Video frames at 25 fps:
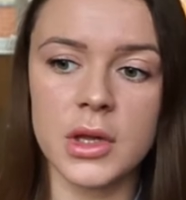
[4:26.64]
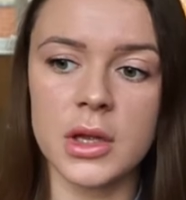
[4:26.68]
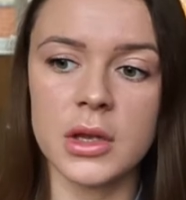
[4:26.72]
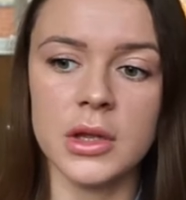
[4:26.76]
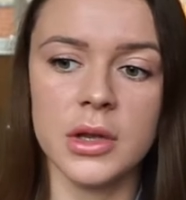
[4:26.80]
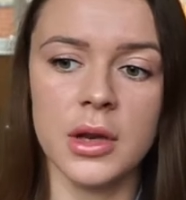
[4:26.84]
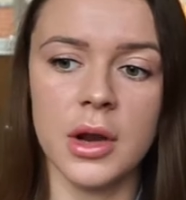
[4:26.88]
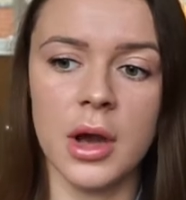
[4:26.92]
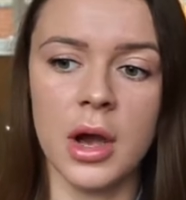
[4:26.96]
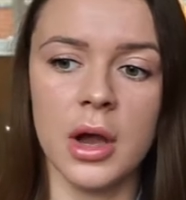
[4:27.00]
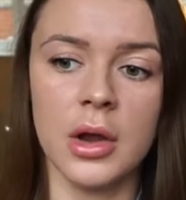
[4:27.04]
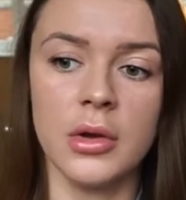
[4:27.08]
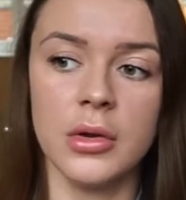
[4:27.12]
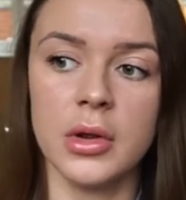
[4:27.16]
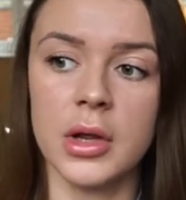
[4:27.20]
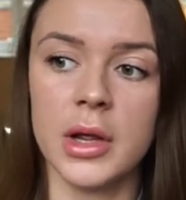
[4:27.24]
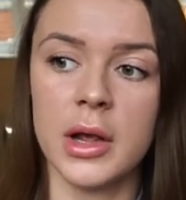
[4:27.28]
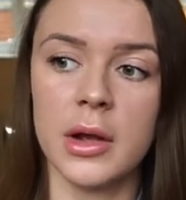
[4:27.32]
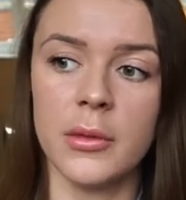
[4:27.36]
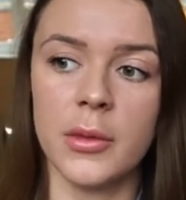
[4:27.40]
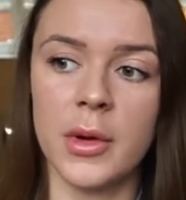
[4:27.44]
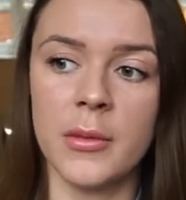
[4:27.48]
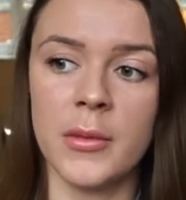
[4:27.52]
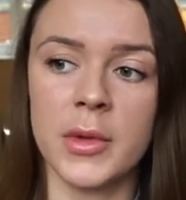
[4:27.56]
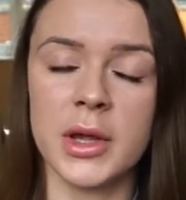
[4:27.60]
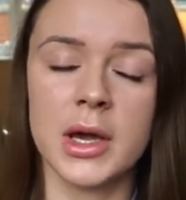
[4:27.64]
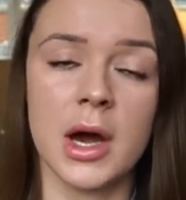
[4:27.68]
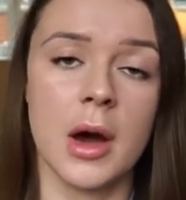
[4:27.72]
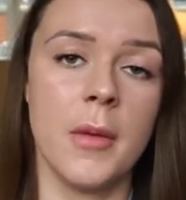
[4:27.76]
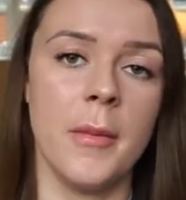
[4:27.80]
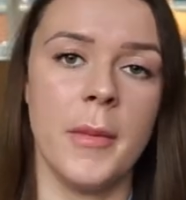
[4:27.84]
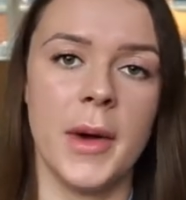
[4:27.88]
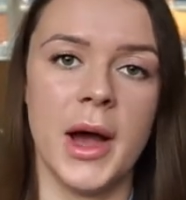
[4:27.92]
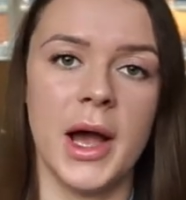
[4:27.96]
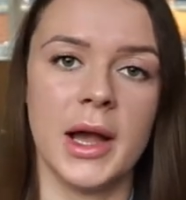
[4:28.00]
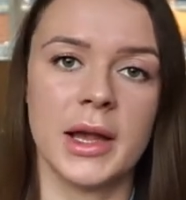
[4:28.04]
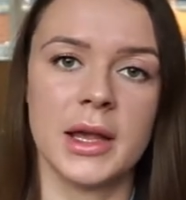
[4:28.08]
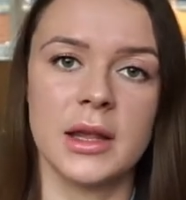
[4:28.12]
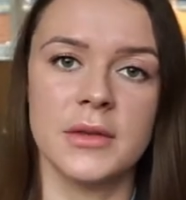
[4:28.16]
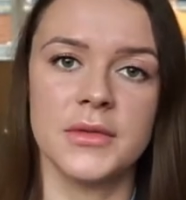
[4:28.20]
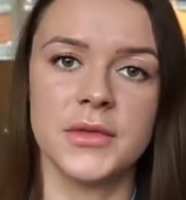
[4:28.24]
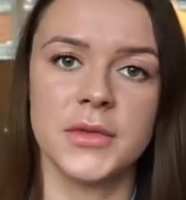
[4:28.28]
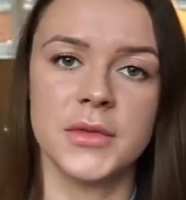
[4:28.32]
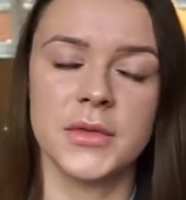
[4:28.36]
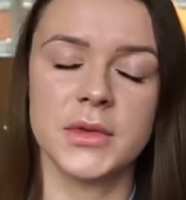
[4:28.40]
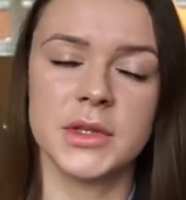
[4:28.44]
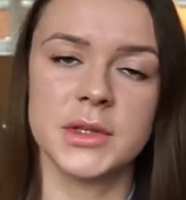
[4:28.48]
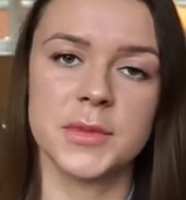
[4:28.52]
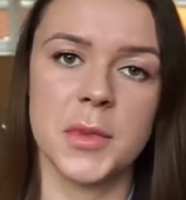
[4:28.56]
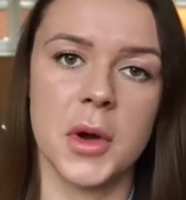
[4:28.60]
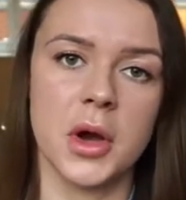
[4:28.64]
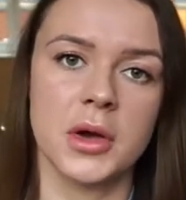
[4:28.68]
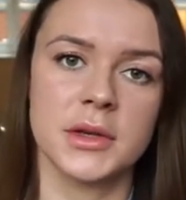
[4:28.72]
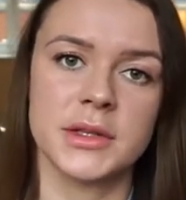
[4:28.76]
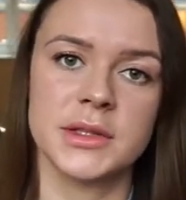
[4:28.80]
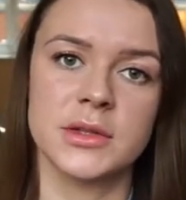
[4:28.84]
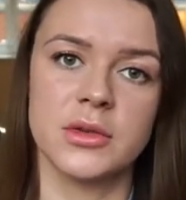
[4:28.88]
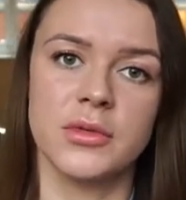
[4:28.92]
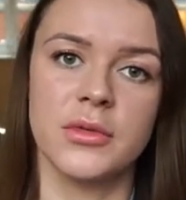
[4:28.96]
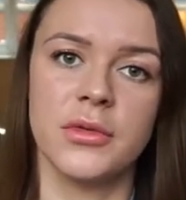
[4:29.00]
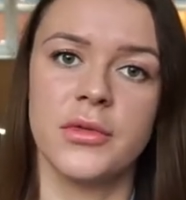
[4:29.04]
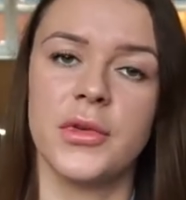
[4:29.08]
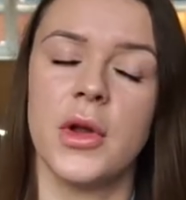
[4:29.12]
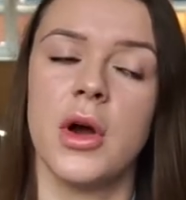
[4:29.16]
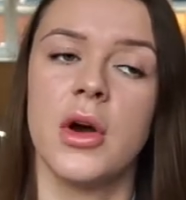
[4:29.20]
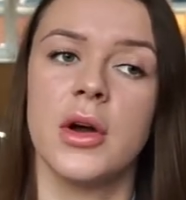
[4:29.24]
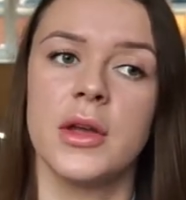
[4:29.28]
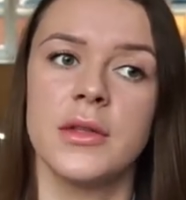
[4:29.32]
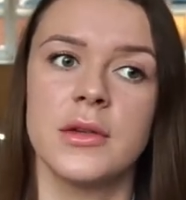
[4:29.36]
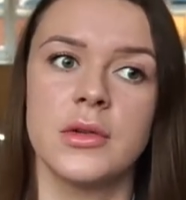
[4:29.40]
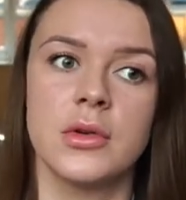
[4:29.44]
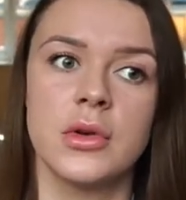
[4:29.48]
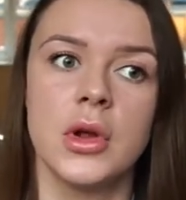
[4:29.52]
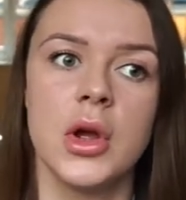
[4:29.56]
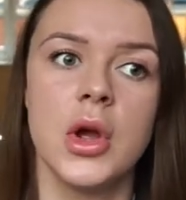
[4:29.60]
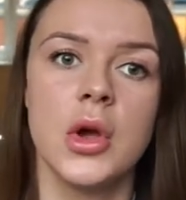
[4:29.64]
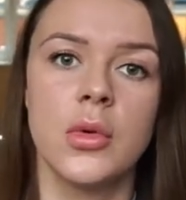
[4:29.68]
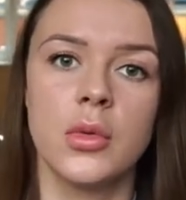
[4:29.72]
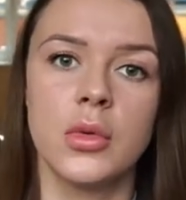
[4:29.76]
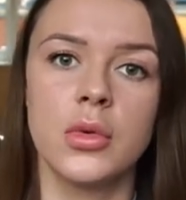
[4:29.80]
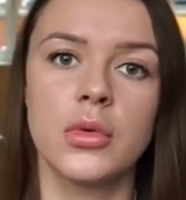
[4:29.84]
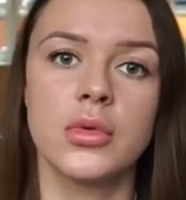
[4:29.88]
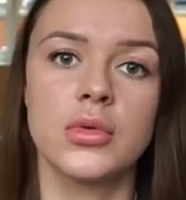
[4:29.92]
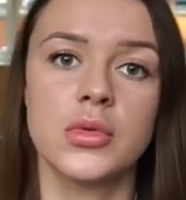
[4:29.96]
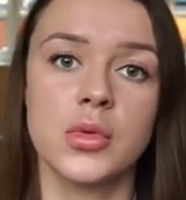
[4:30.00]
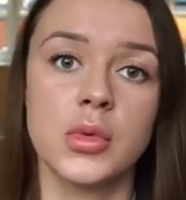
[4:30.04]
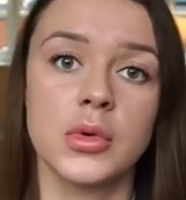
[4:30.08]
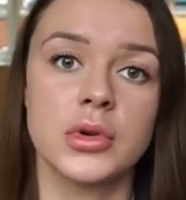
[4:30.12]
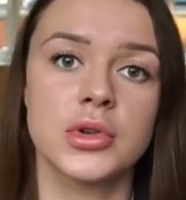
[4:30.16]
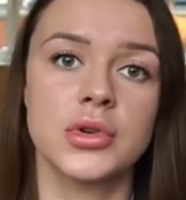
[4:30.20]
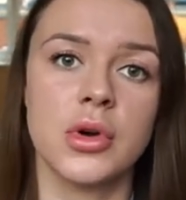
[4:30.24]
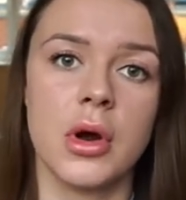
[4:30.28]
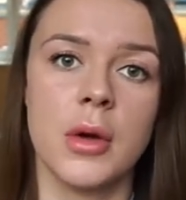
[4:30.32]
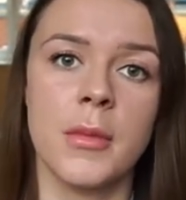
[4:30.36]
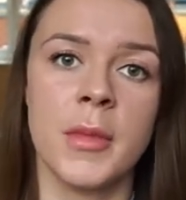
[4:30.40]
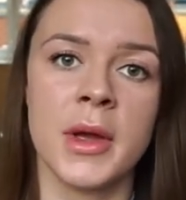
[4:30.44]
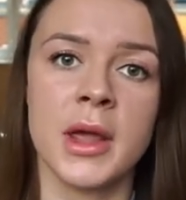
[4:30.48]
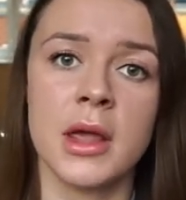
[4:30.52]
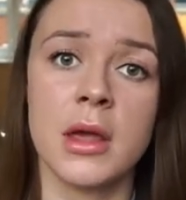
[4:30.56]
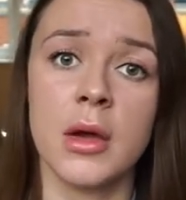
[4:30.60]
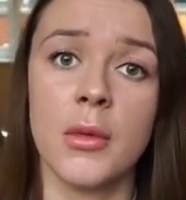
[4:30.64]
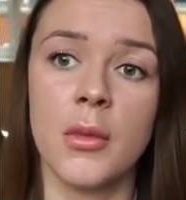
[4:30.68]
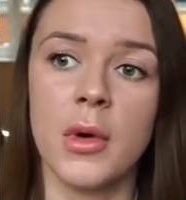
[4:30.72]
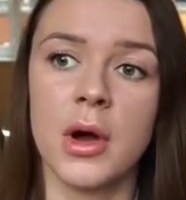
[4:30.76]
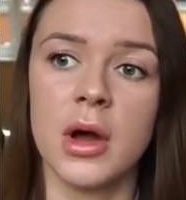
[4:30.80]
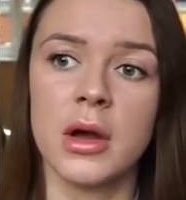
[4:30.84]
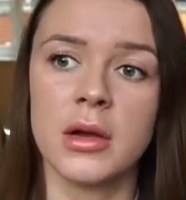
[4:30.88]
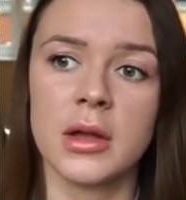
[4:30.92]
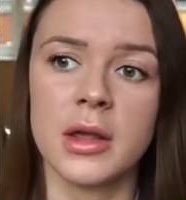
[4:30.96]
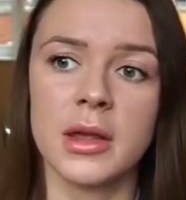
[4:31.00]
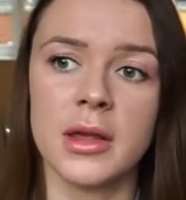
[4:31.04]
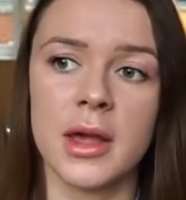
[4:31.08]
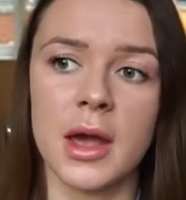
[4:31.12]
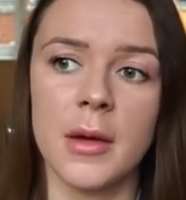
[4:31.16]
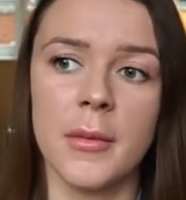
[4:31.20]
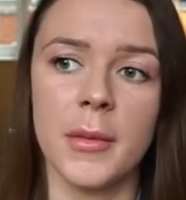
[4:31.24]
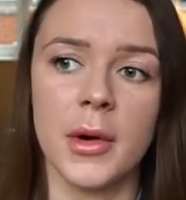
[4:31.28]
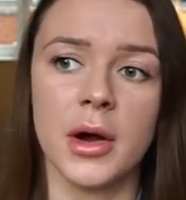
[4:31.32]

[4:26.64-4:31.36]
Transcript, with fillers: you know, when we come back, if sparks still fly, then we'll, we'll try and make it work again.